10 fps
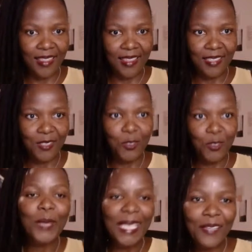you
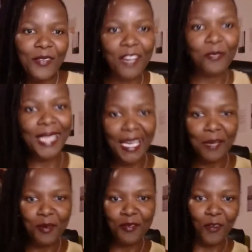believe you have been hurt
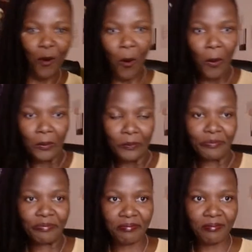before
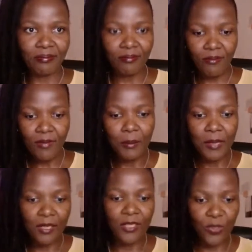
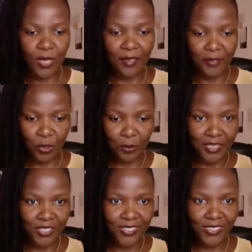because you love too
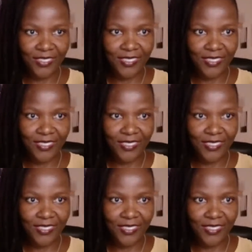much?